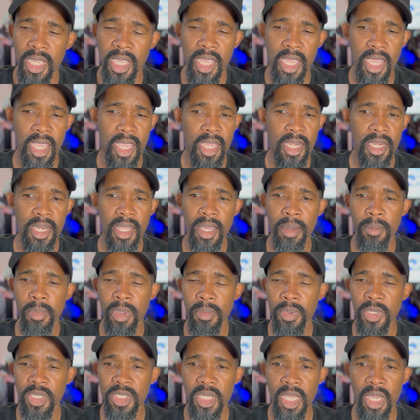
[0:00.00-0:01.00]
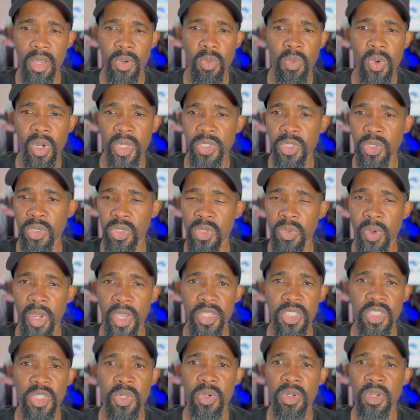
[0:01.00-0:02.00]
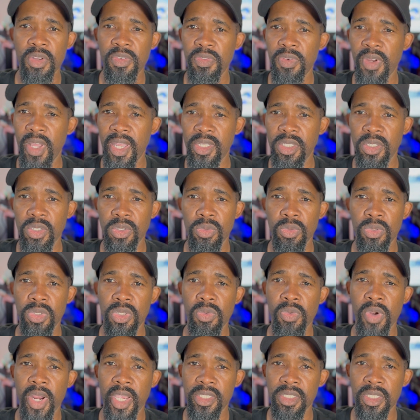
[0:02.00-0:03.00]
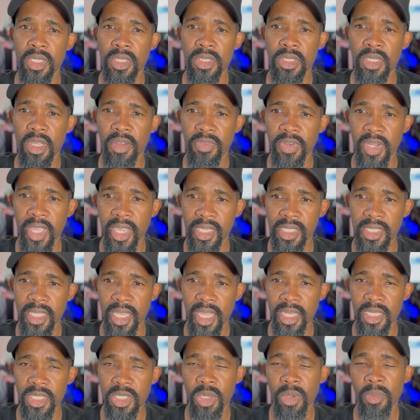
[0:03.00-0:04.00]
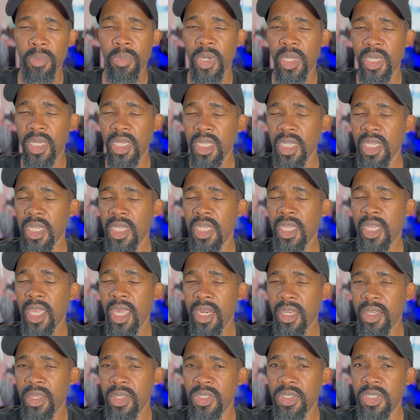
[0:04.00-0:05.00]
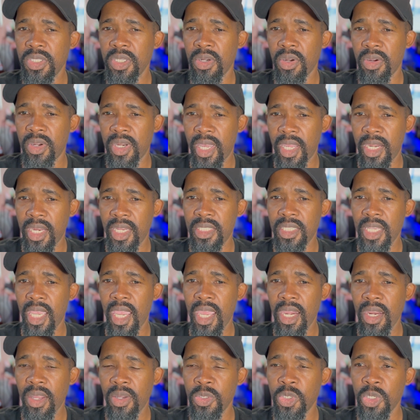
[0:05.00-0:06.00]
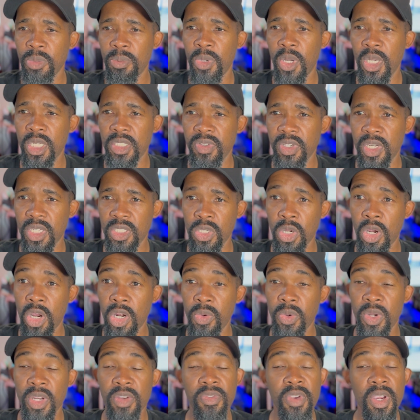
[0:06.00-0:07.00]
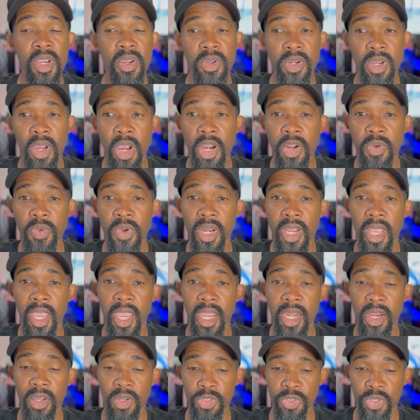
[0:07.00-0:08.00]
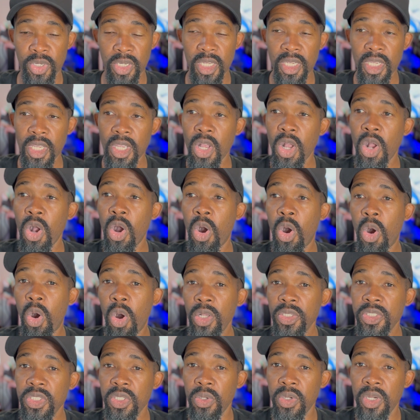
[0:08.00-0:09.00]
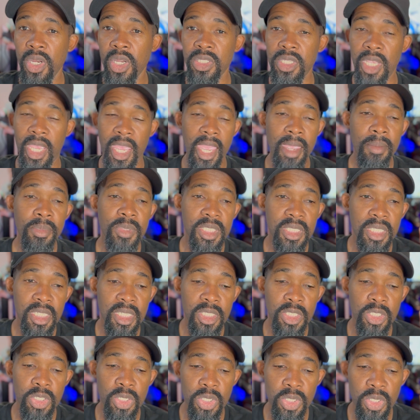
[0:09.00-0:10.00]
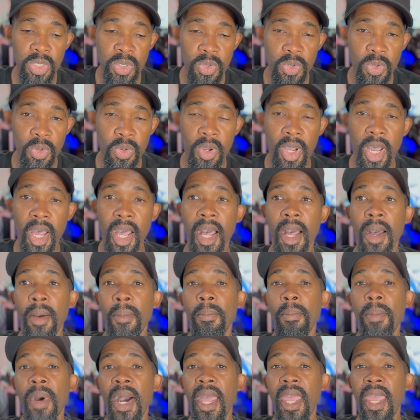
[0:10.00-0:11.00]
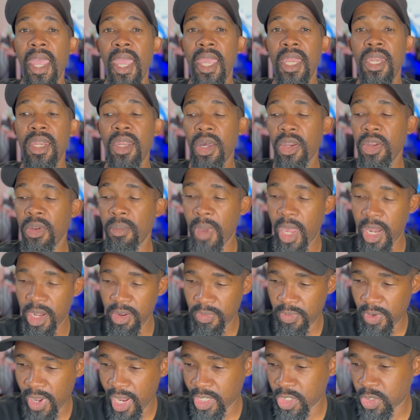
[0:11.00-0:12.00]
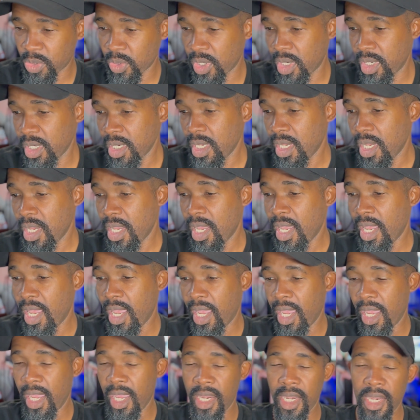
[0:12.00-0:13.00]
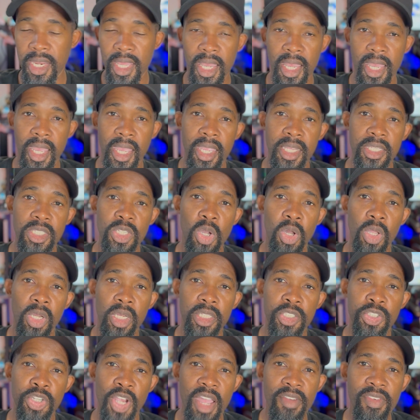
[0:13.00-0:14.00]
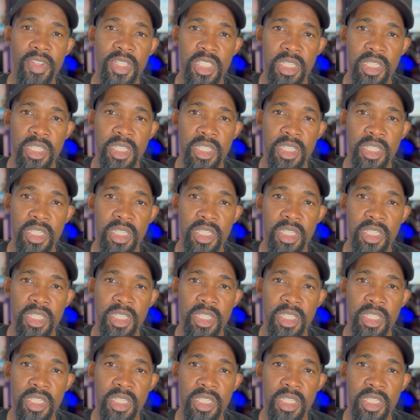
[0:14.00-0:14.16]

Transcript: and maybe once or twice during the flight to do directs and stuff like that. So, but you got to consider that it's $800 for this hardware. Very good hardware, $800. Also, there's an MCDU by another manufacturer, and it's called a Java